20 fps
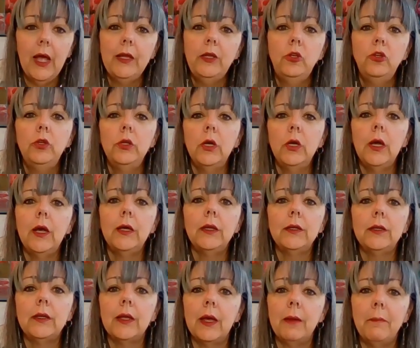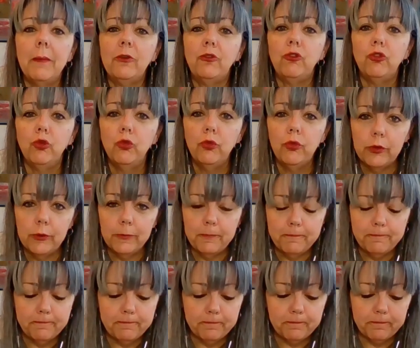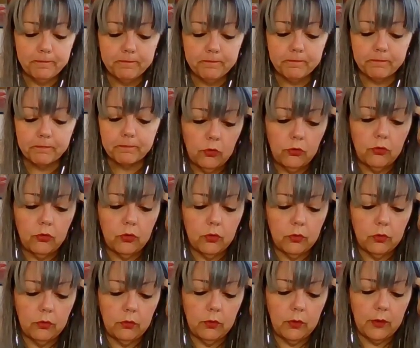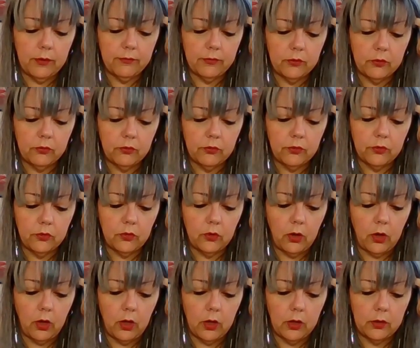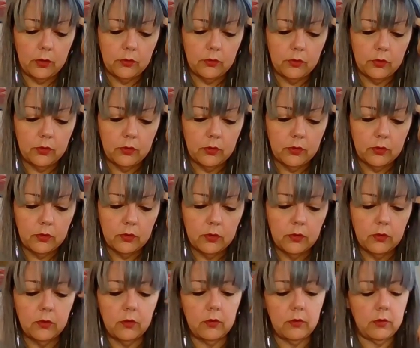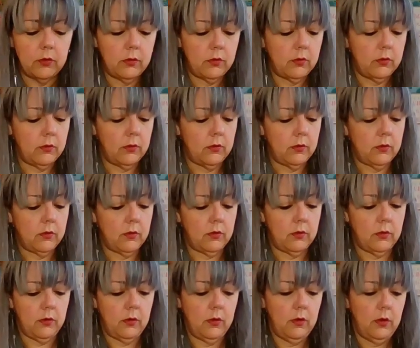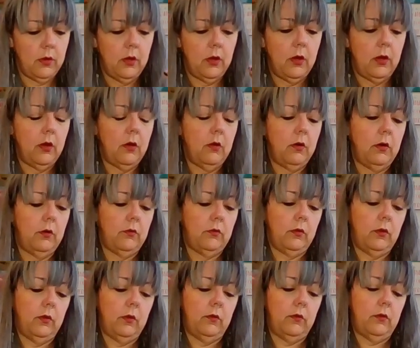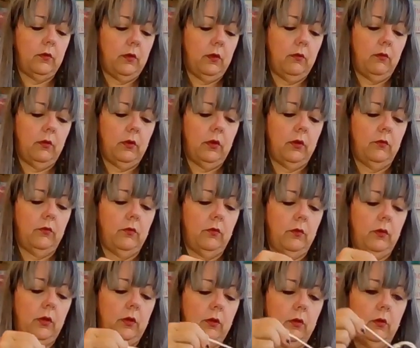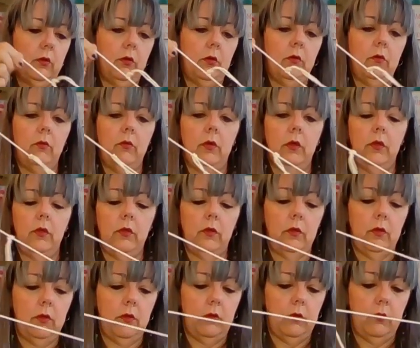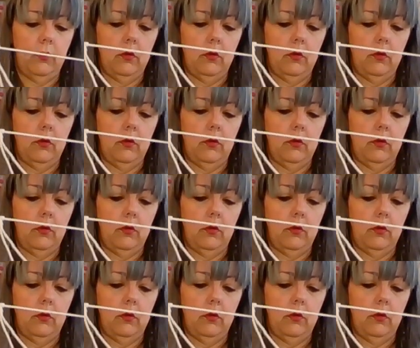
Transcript: I do know how to tie my shoes. True lovers knot. All right, so let's see what else we can do with.